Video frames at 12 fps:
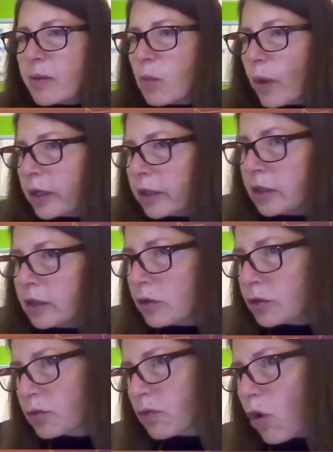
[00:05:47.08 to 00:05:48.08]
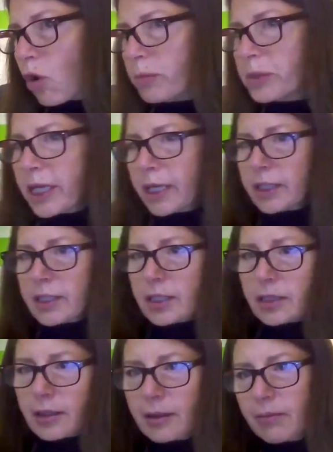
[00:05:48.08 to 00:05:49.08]
them wearing those robes,
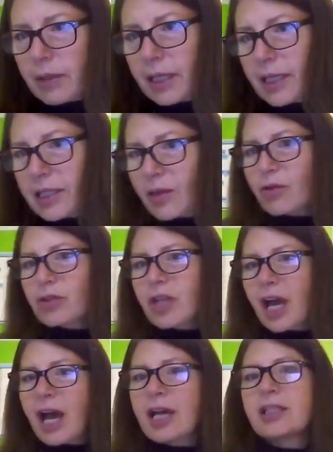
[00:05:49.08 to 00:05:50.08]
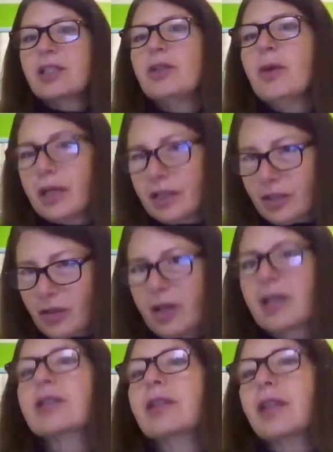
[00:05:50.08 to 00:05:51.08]
Dennis? Because those guys knew how to
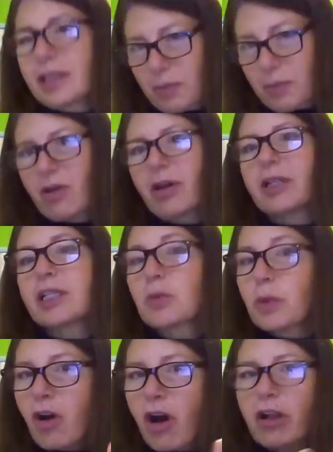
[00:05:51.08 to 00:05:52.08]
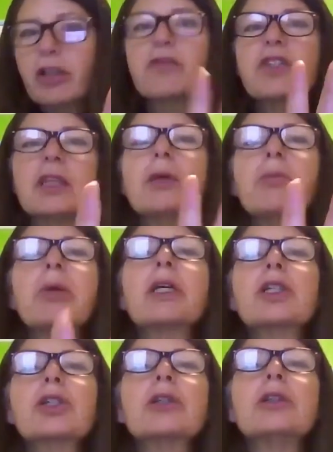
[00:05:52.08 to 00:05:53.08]
dress. Let's be honest. We all have seen the
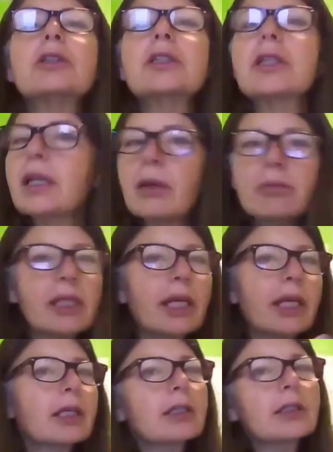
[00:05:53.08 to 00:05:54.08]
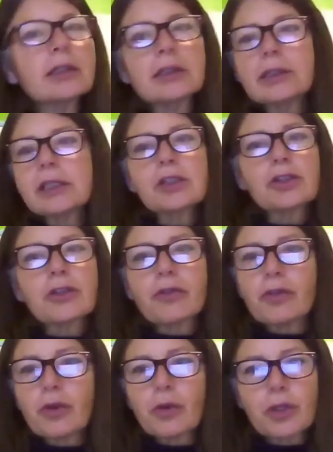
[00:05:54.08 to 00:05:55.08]
pictures, and I'm taking our listeners
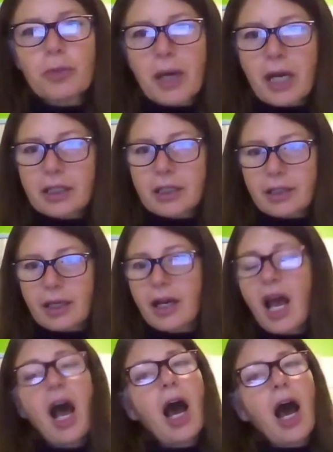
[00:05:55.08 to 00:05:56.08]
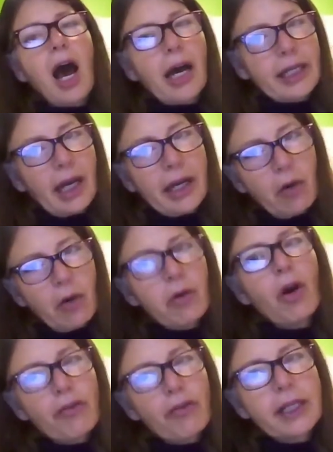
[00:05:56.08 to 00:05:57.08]
and viewers back to that. I don't
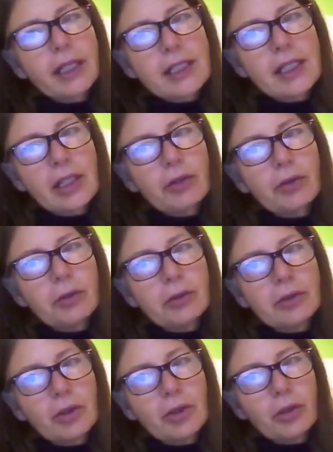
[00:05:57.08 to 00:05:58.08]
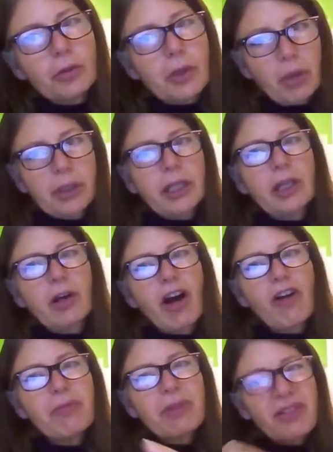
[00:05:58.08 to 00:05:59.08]
know if I could see you pulling it
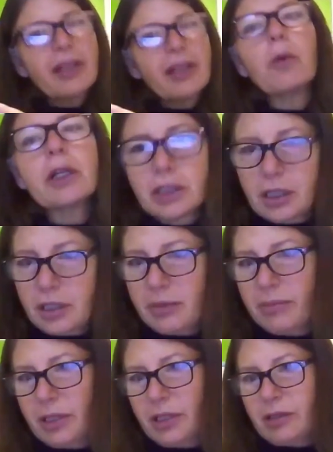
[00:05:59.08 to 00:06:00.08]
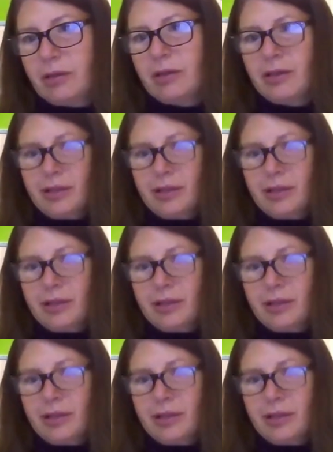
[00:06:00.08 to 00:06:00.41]
off, but if anyone could, it'd be you.